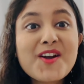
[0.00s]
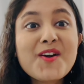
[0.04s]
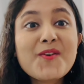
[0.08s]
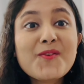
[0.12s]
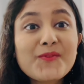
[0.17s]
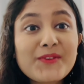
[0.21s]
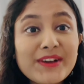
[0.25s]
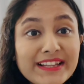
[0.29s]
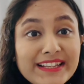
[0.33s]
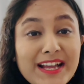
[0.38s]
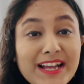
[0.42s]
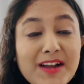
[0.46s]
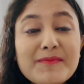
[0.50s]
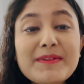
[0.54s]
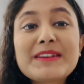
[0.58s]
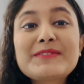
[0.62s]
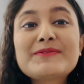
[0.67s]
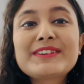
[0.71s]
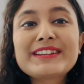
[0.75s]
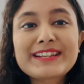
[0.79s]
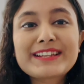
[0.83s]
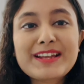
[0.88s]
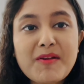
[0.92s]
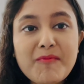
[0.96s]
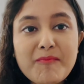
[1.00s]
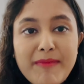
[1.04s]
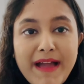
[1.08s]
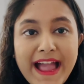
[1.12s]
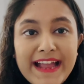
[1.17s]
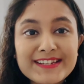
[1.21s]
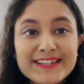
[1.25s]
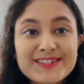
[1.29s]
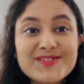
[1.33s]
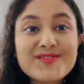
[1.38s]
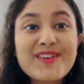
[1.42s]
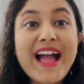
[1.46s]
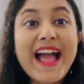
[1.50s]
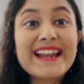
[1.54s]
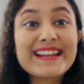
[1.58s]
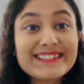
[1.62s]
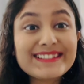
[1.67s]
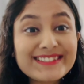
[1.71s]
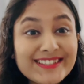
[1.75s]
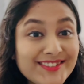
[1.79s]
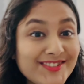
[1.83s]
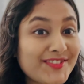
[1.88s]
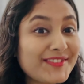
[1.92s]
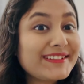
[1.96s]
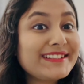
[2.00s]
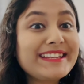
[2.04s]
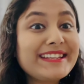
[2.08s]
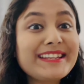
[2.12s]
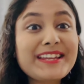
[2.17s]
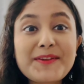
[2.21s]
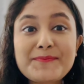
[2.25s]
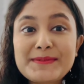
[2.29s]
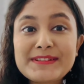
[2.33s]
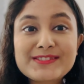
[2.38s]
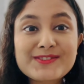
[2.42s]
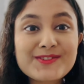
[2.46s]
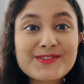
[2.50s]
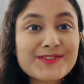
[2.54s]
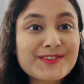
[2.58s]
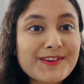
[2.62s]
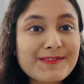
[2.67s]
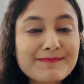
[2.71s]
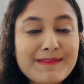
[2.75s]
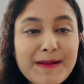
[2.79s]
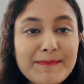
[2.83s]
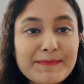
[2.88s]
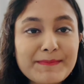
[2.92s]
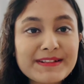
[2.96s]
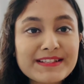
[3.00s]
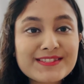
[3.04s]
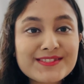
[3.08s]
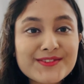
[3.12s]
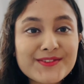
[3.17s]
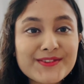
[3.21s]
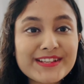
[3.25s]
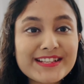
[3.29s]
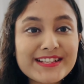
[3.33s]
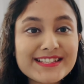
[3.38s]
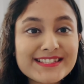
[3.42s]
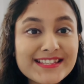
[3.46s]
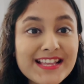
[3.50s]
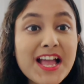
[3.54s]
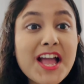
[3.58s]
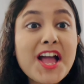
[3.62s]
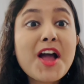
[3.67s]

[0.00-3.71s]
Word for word: Welcome and welcome back to another thrilling episode of Maple Stories.